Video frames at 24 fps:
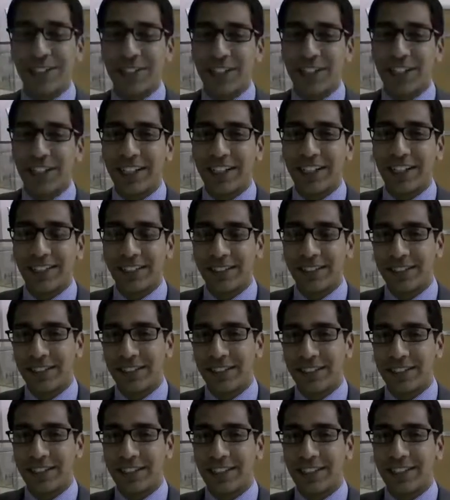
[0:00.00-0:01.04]
try and
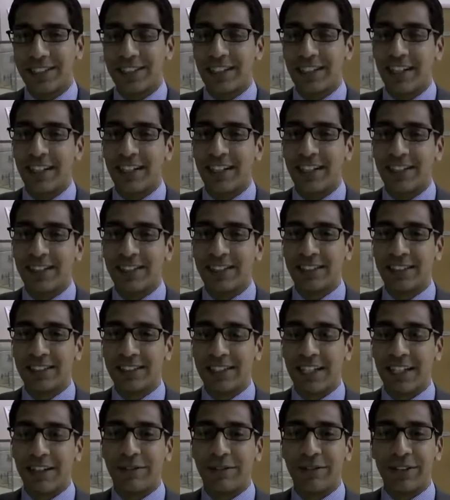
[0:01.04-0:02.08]

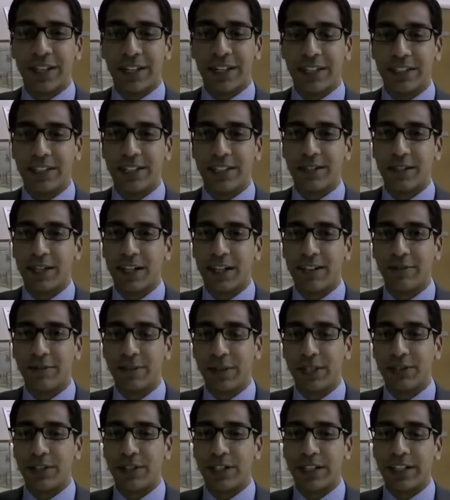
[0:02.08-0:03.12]
stay fit, so I have
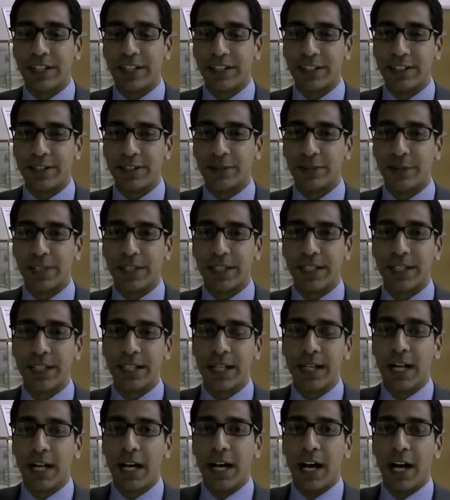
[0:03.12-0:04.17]
been running a little bit.
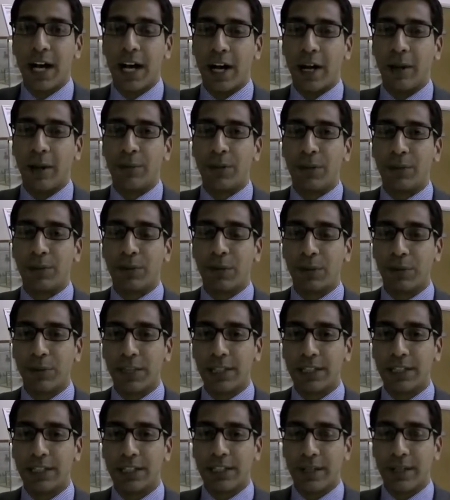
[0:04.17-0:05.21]
I'll
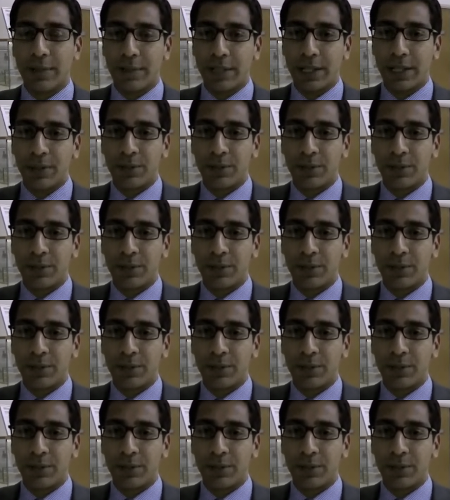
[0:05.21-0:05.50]
probably step it